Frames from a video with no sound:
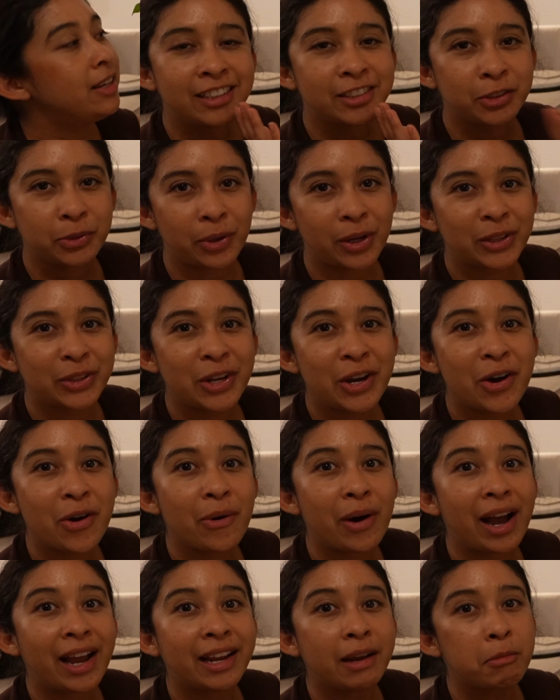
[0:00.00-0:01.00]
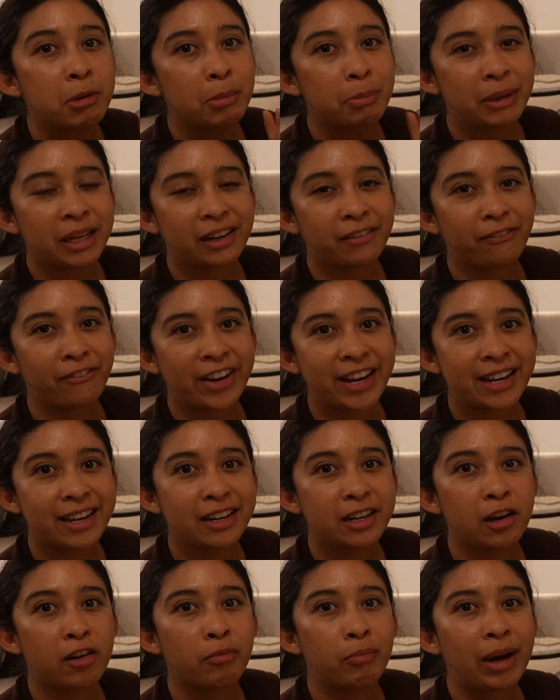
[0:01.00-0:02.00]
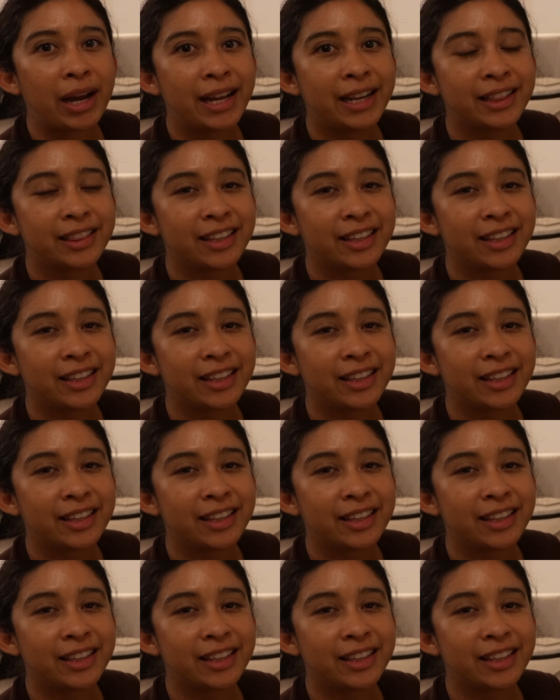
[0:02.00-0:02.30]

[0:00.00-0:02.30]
As you all know, I am a big fan of buying